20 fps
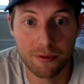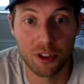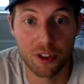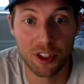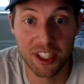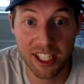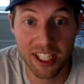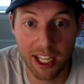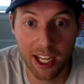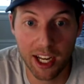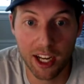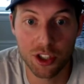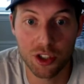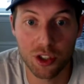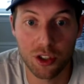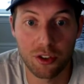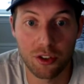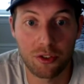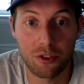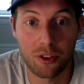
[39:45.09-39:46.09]
for
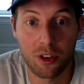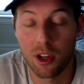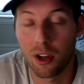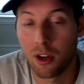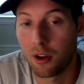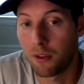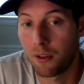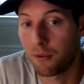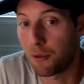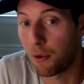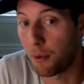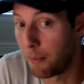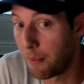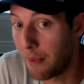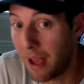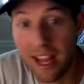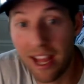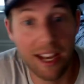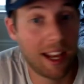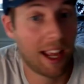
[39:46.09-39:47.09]
teenagers, for
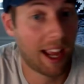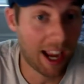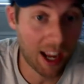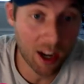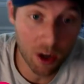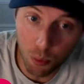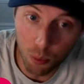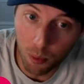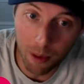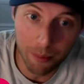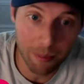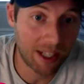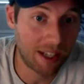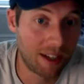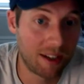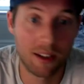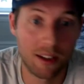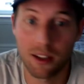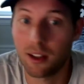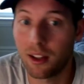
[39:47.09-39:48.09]
men and
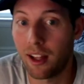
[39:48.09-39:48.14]
women.